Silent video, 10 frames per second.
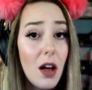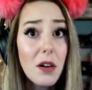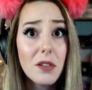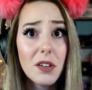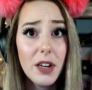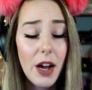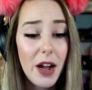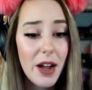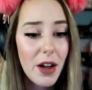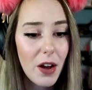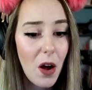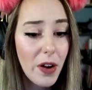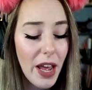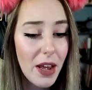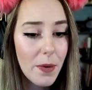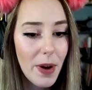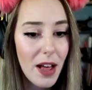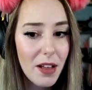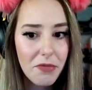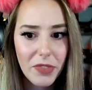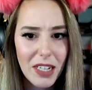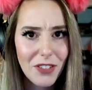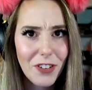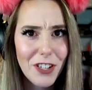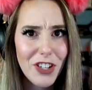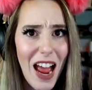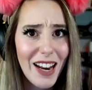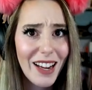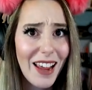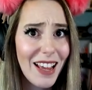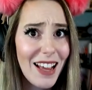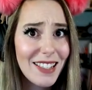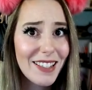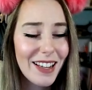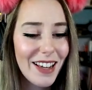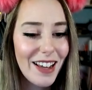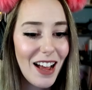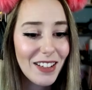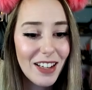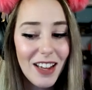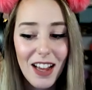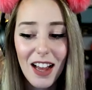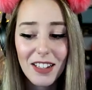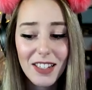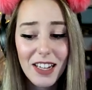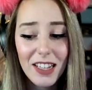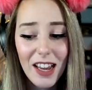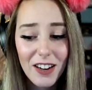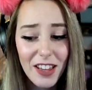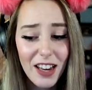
Oh, uh, okay, well, thanks for chatting, I guess. Uh, I'll, I'll see you later